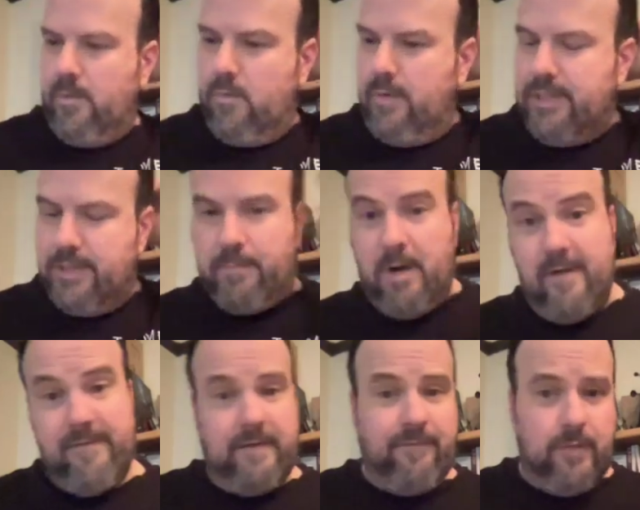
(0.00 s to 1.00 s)
which is
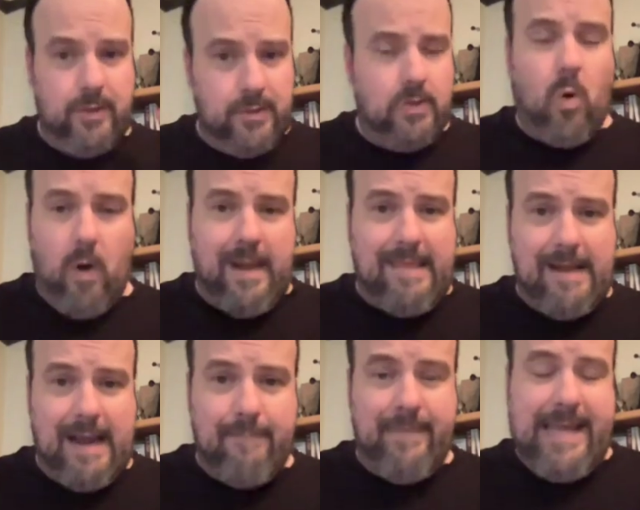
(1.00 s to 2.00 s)
perfect for the story that
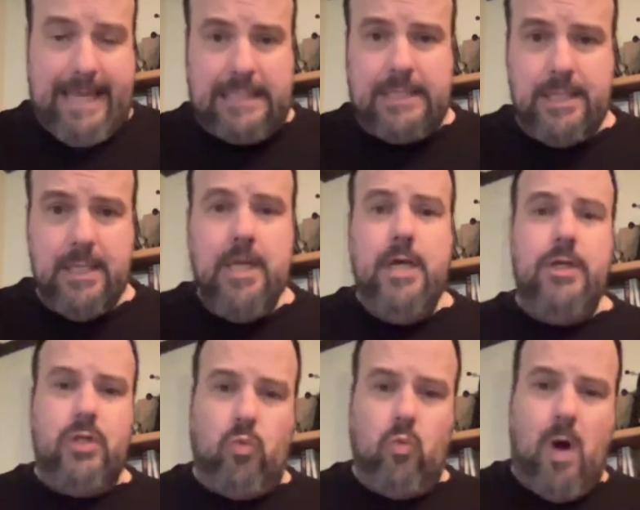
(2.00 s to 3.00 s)
I picked
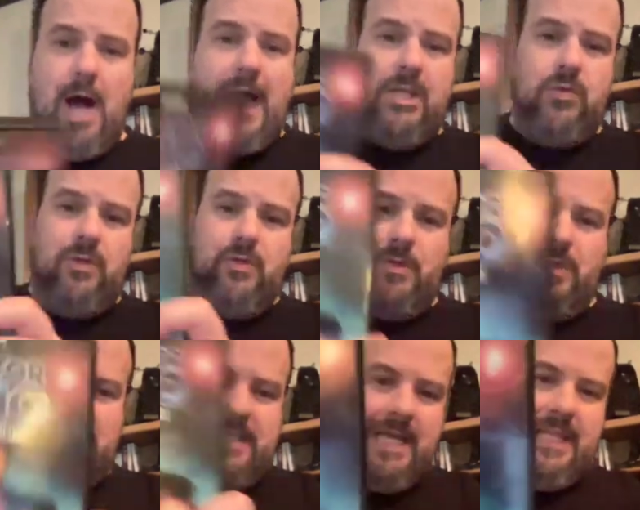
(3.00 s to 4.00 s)
to watch, which was
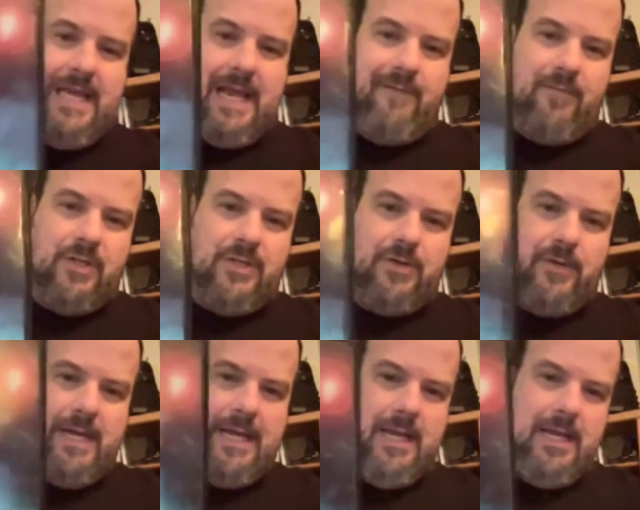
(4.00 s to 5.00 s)
the 10th
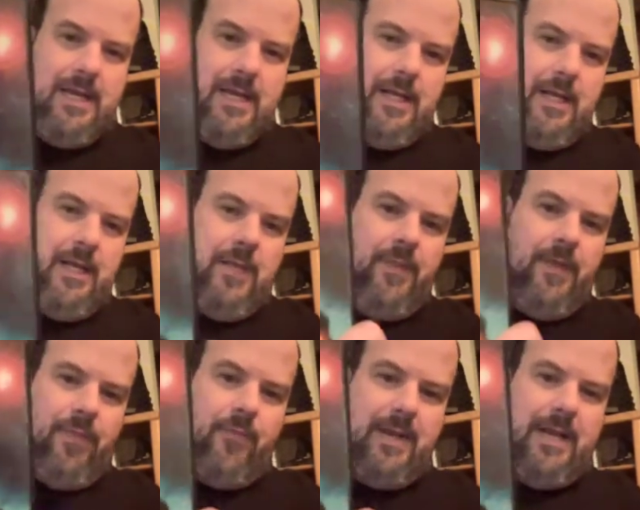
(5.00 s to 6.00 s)
anniversary, The
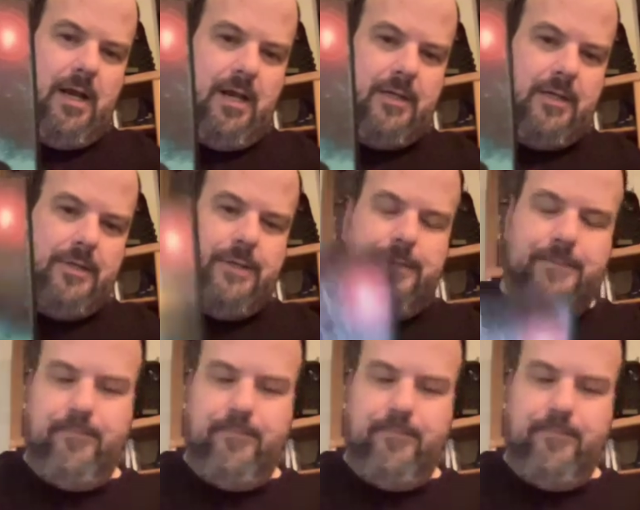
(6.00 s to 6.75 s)
Three Doctors.